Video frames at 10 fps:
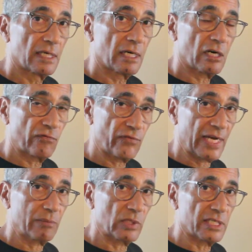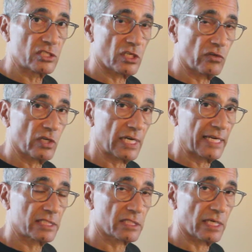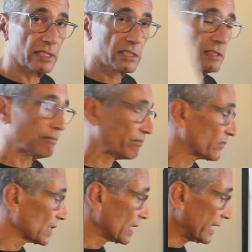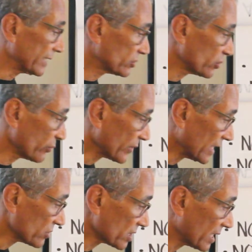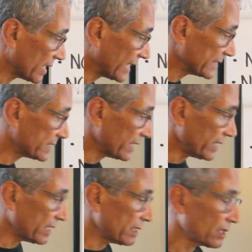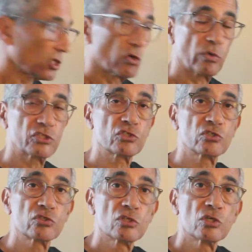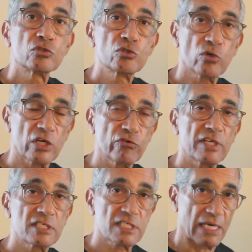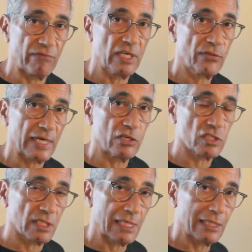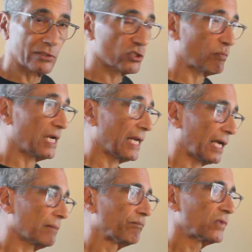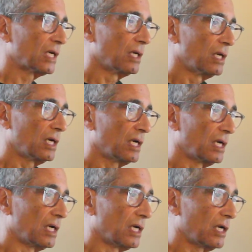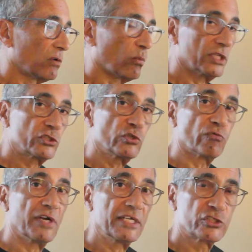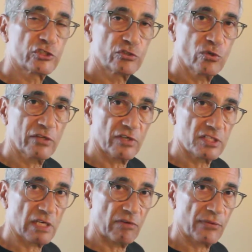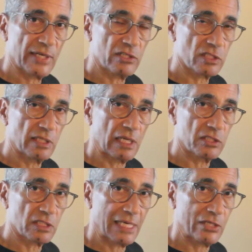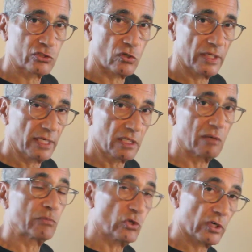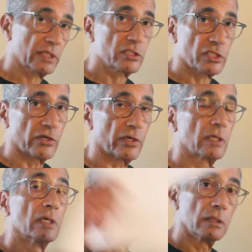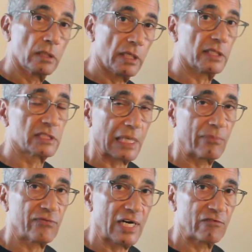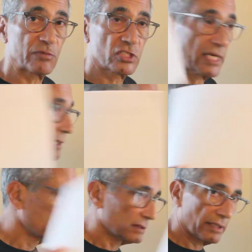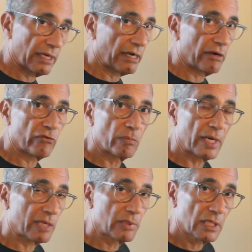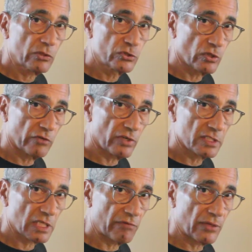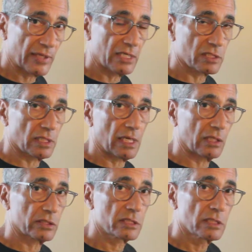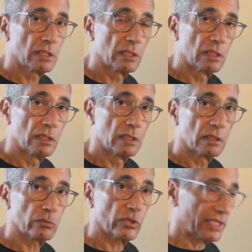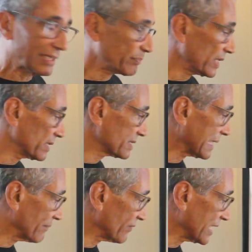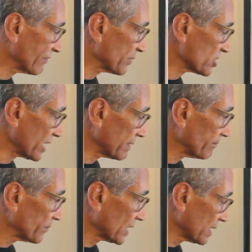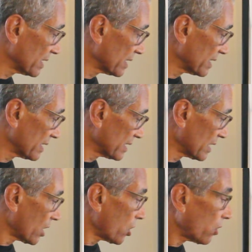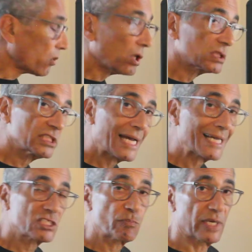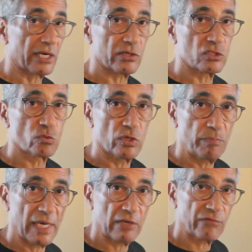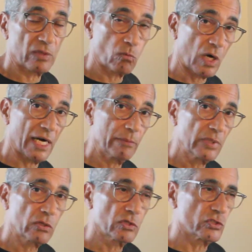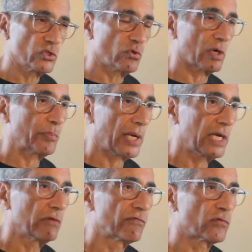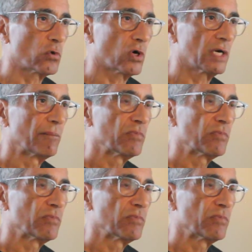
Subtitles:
of families in the United States in 2019 was $270,000, meaning once you reach $270,000 in household income, you're considered in the top 5%. Everybody below $270,000 would not be in the top 5%. All taxpayers would benefit. Why? Because you are paying for